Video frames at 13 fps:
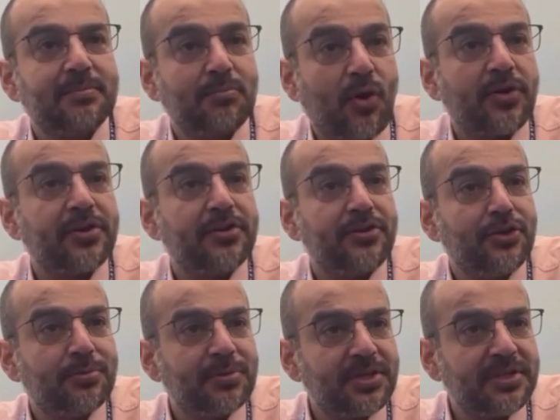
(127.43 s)
modern
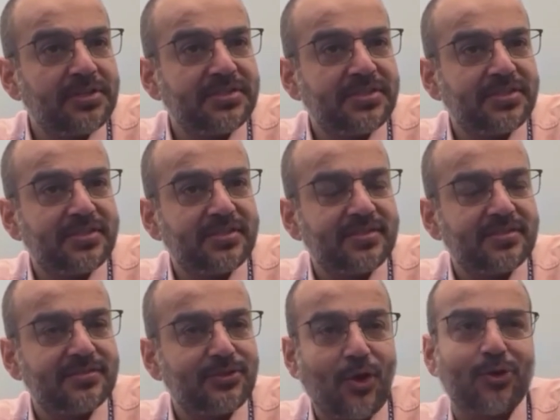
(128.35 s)
numerals,
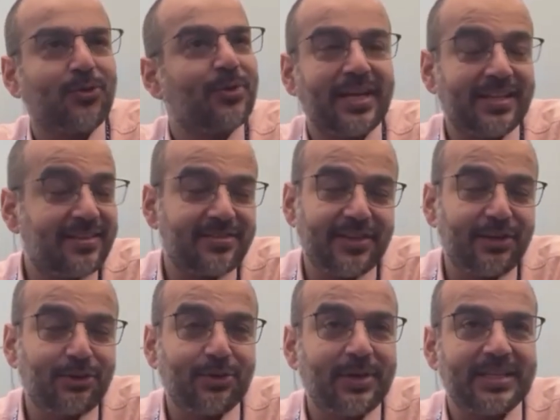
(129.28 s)
not only the
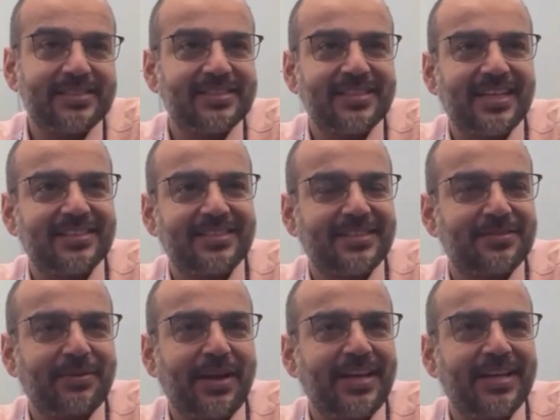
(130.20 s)
zero as it's
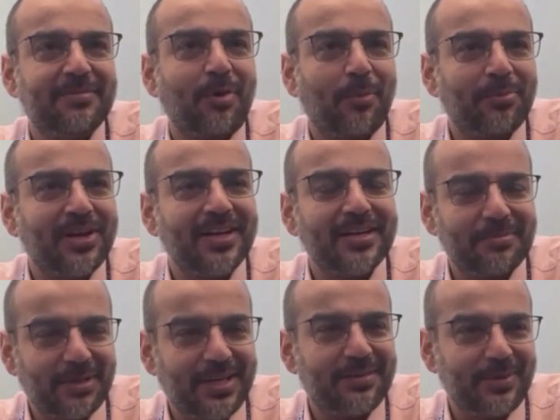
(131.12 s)
very popular,
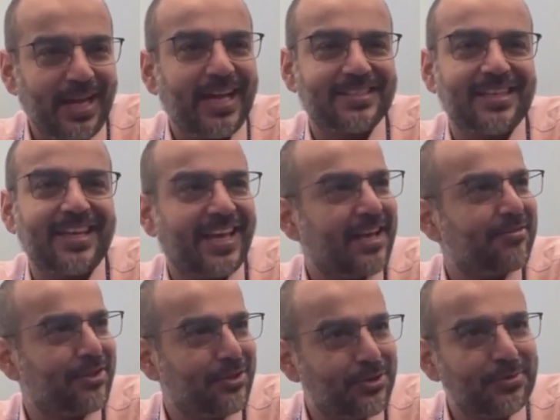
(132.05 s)
but we actually
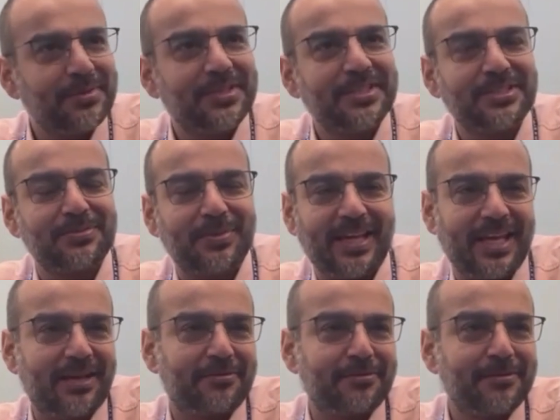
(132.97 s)
gave the numerals, we
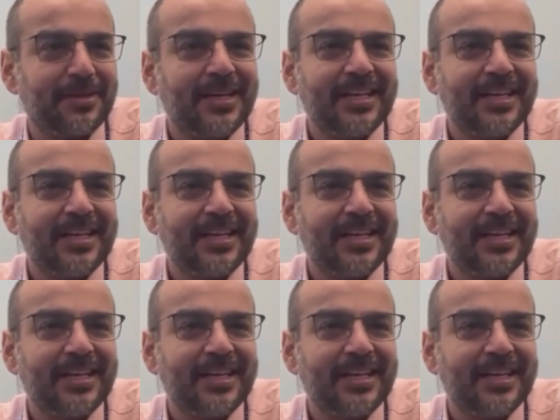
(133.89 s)
gave